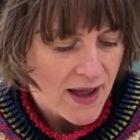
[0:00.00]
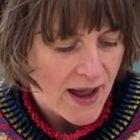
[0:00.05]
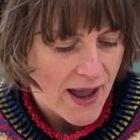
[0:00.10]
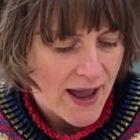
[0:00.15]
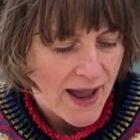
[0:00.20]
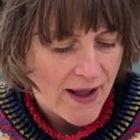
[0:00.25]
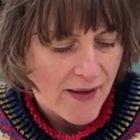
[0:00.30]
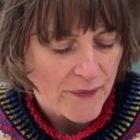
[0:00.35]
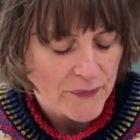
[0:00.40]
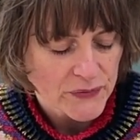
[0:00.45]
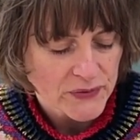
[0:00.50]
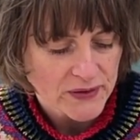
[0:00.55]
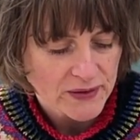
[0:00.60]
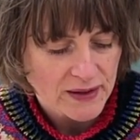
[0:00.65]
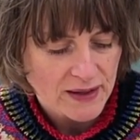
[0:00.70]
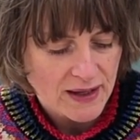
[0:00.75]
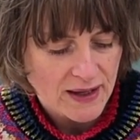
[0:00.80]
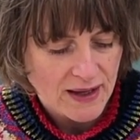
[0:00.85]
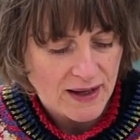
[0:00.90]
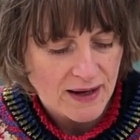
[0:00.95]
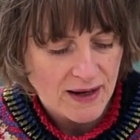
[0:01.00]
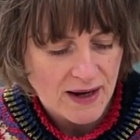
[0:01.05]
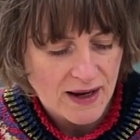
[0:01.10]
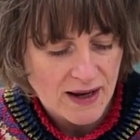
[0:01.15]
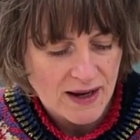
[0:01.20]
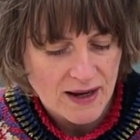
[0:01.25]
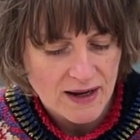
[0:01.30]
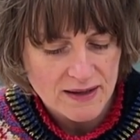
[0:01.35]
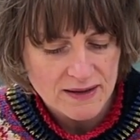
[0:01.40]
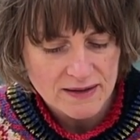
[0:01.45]
And
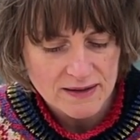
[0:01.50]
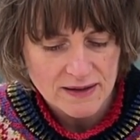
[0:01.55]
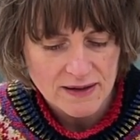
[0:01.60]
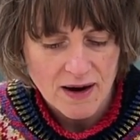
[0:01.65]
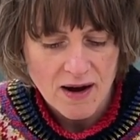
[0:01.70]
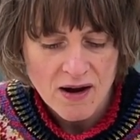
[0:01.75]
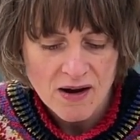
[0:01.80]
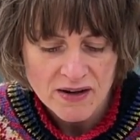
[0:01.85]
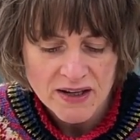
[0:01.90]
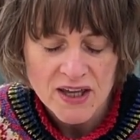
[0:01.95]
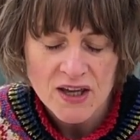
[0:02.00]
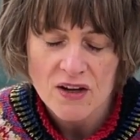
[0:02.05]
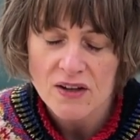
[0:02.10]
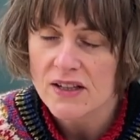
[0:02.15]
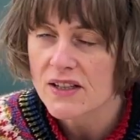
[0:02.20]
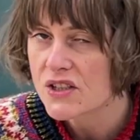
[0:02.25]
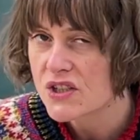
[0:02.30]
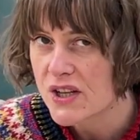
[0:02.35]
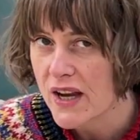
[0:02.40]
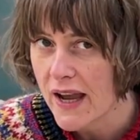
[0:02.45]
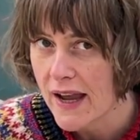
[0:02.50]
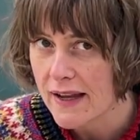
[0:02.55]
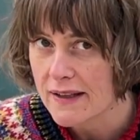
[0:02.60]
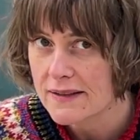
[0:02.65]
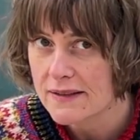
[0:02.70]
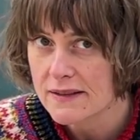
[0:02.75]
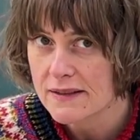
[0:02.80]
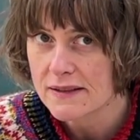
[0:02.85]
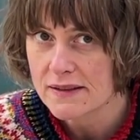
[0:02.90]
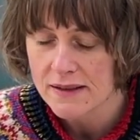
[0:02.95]

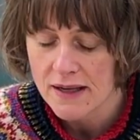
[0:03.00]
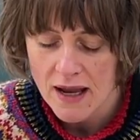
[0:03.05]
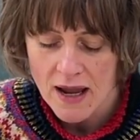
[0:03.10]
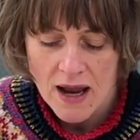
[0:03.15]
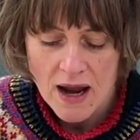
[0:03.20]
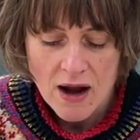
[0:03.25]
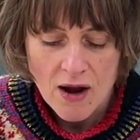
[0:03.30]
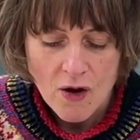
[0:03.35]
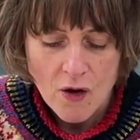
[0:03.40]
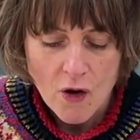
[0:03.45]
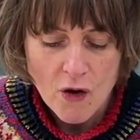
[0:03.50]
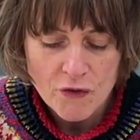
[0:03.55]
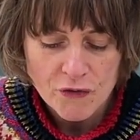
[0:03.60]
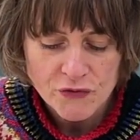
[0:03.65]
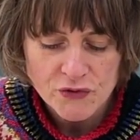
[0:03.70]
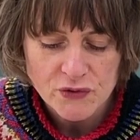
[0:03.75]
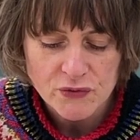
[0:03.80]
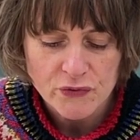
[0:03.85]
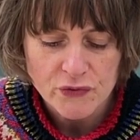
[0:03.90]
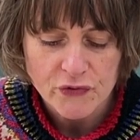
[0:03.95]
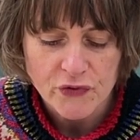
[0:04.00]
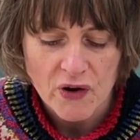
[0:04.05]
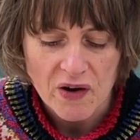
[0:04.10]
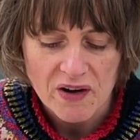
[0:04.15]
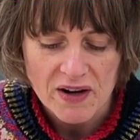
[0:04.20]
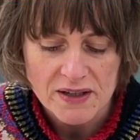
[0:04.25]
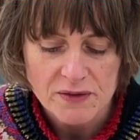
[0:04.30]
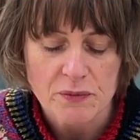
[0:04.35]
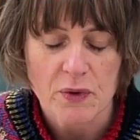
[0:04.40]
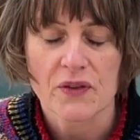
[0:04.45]
archaeologists often
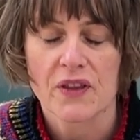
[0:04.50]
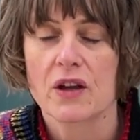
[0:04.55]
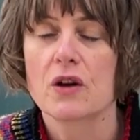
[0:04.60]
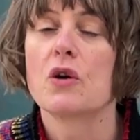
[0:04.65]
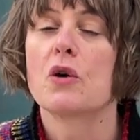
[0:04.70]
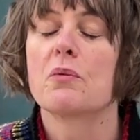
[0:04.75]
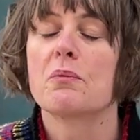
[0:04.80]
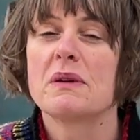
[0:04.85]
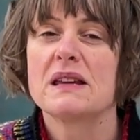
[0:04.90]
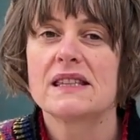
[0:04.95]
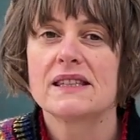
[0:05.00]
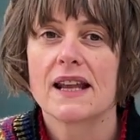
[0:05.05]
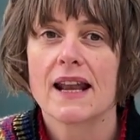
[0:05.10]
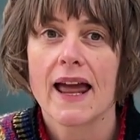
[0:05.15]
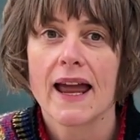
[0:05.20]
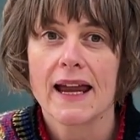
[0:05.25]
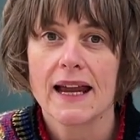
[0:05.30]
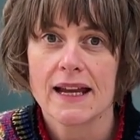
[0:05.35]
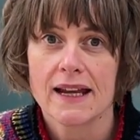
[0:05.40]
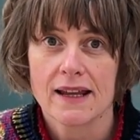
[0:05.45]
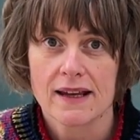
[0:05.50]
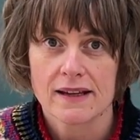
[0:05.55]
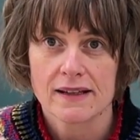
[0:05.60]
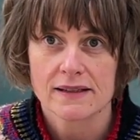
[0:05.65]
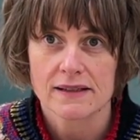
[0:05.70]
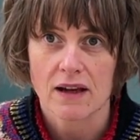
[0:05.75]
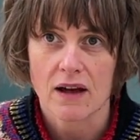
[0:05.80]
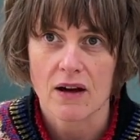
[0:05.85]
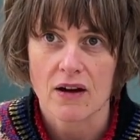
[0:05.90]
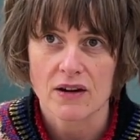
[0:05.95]
find what they call
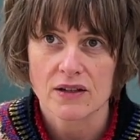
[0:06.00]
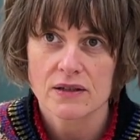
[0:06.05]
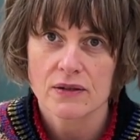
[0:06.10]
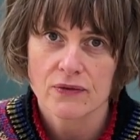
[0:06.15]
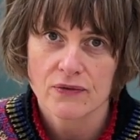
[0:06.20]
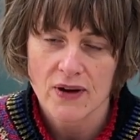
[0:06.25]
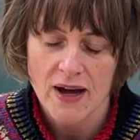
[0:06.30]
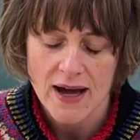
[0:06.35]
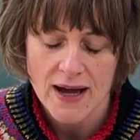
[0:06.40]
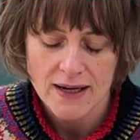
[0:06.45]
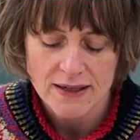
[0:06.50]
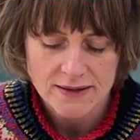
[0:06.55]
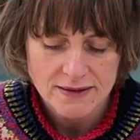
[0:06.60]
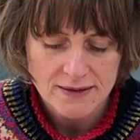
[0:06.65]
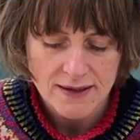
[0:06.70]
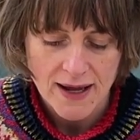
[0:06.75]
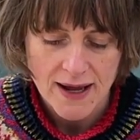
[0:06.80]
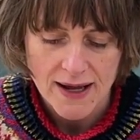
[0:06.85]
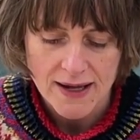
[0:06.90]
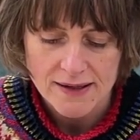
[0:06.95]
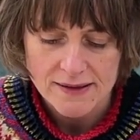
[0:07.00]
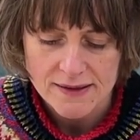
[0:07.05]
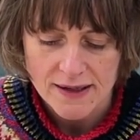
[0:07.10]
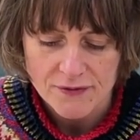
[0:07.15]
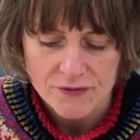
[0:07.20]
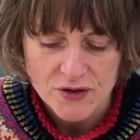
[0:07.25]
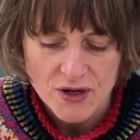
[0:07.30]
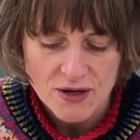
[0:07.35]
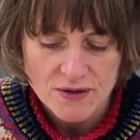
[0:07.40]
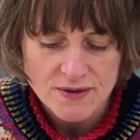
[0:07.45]
miscellaneous artefacts. And
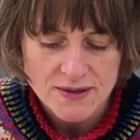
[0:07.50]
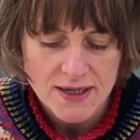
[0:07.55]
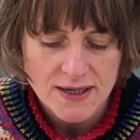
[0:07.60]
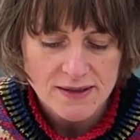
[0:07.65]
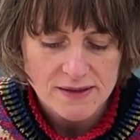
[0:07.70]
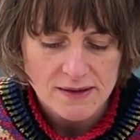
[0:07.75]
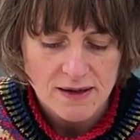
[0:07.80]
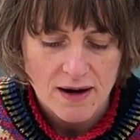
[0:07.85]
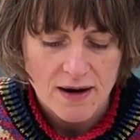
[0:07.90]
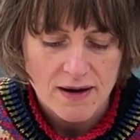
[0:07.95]
I've noticed